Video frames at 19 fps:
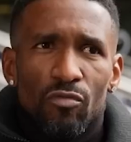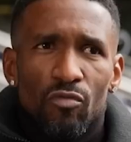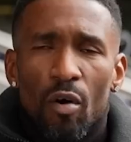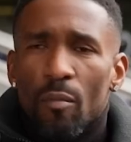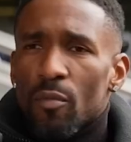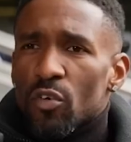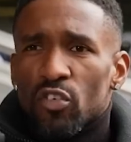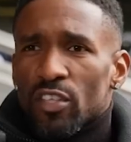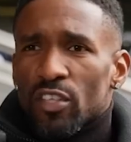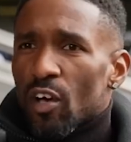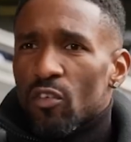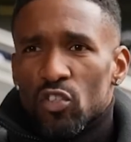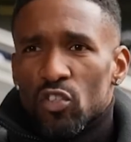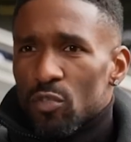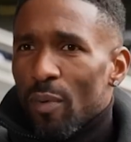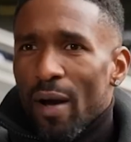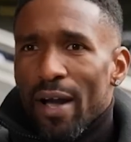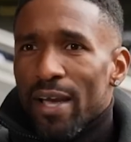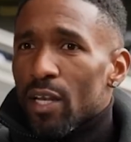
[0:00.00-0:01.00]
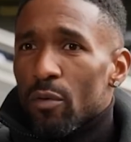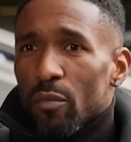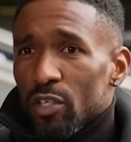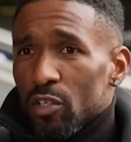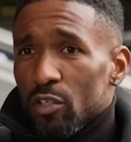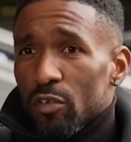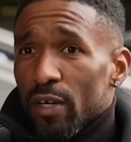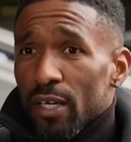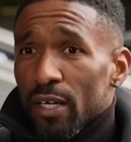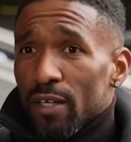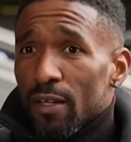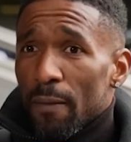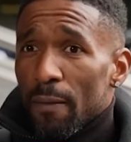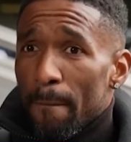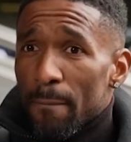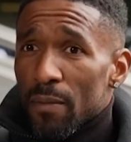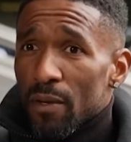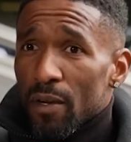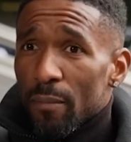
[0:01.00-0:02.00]
Real Madrid don't just buy anyone, do they? You know
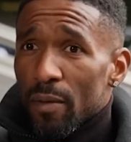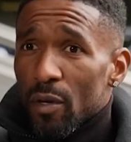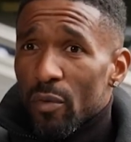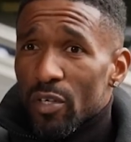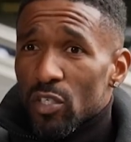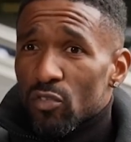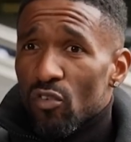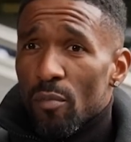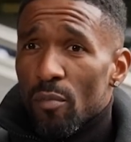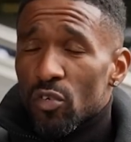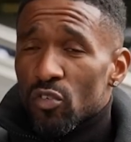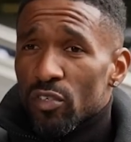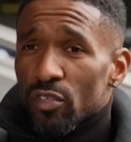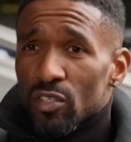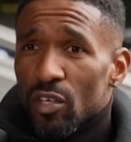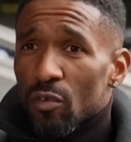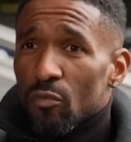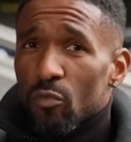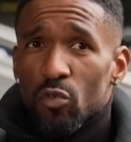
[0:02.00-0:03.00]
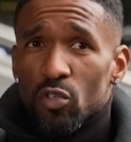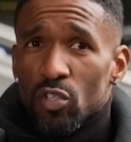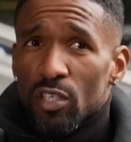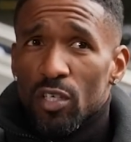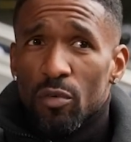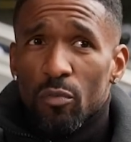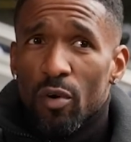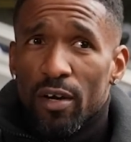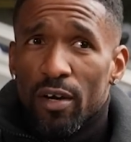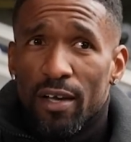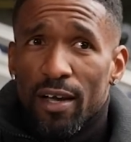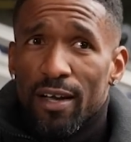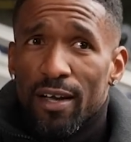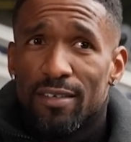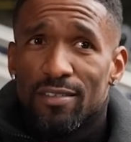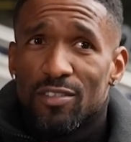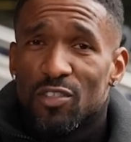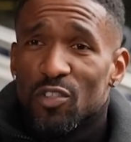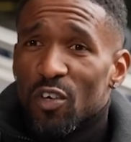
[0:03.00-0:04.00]
what I mean? Went to Real Madrid, was unfortunate, didn't work
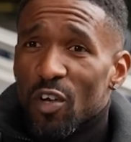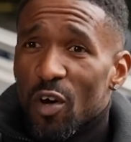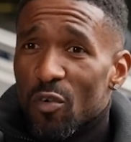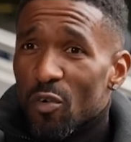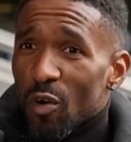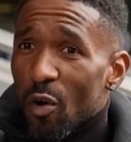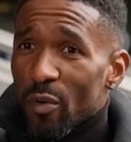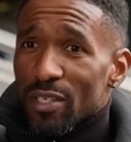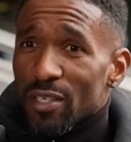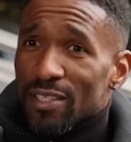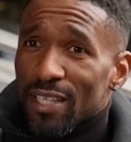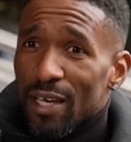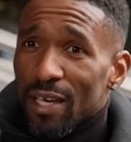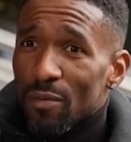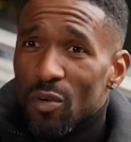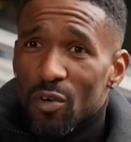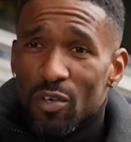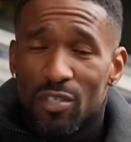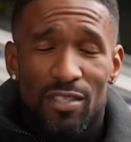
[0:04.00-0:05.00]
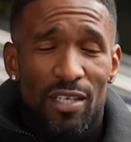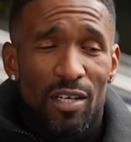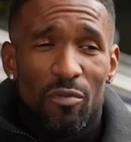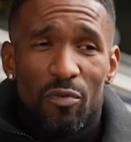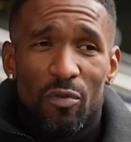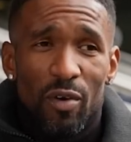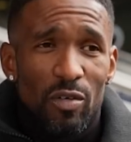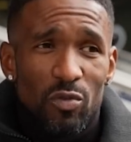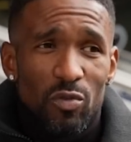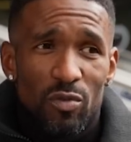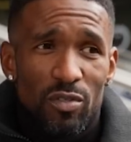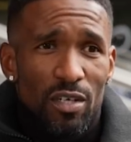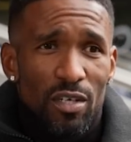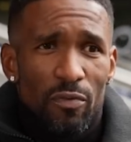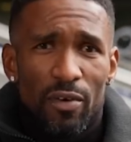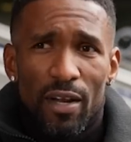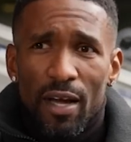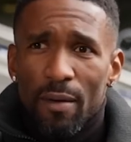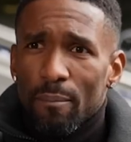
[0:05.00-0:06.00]
out. Scored an own goal in his debut, got sent off, all that sort of
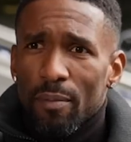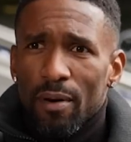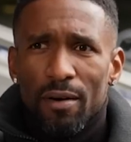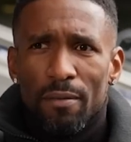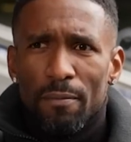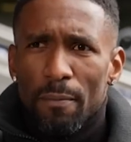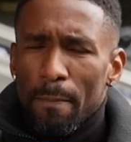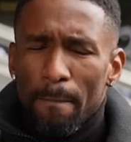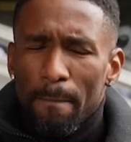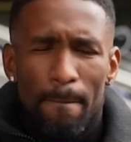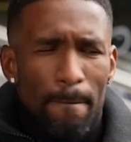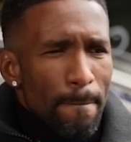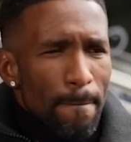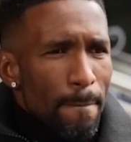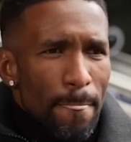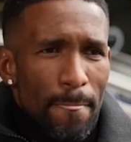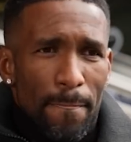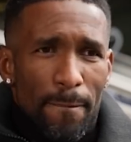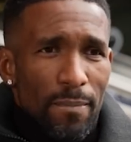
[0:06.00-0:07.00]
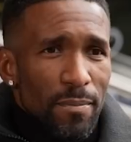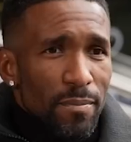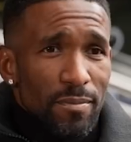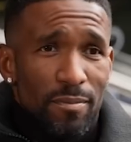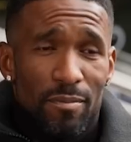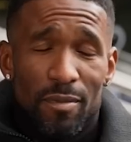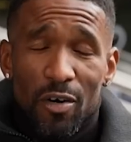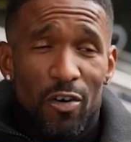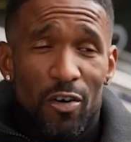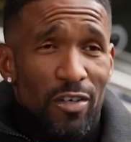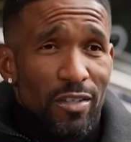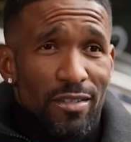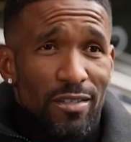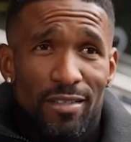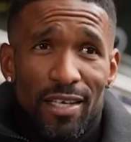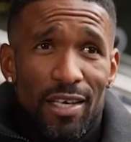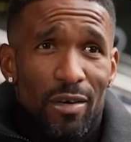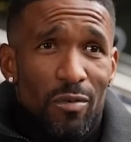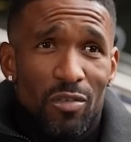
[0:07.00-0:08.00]
stuff and that. But oh my God,
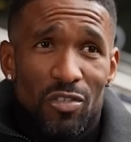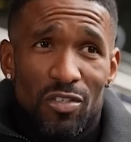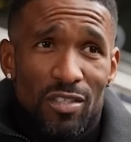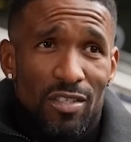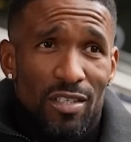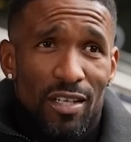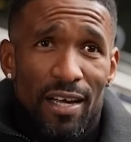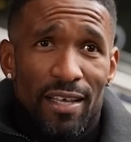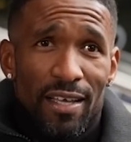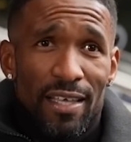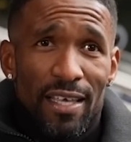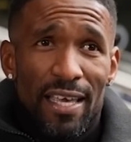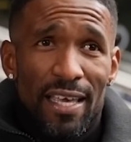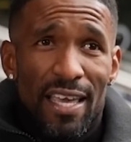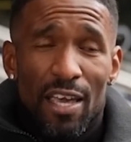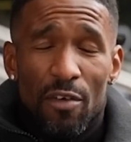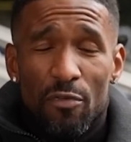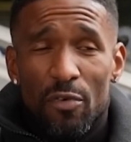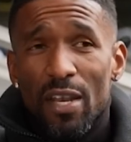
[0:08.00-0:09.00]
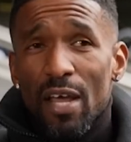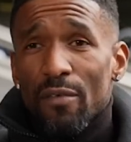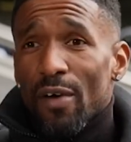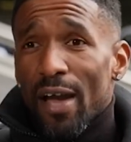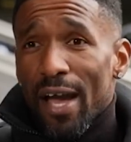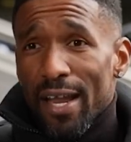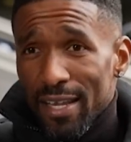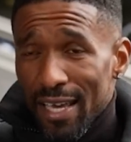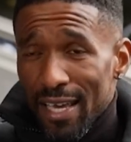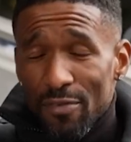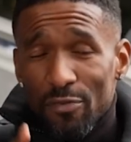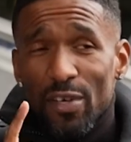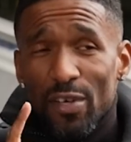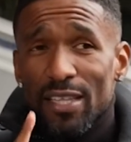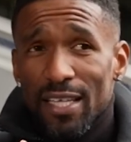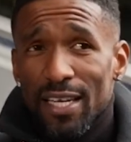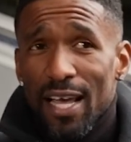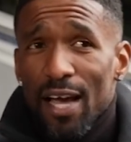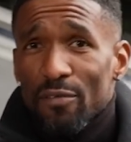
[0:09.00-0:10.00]
he was just like, if he never had, if he
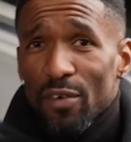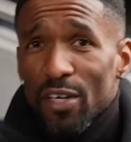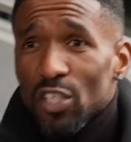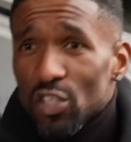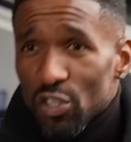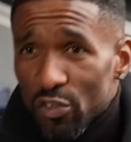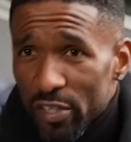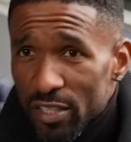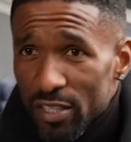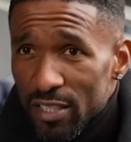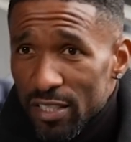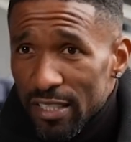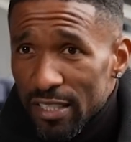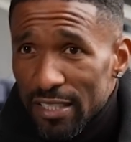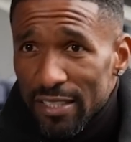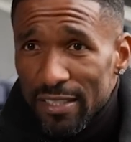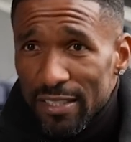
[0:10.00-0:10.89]
didn't have injuries,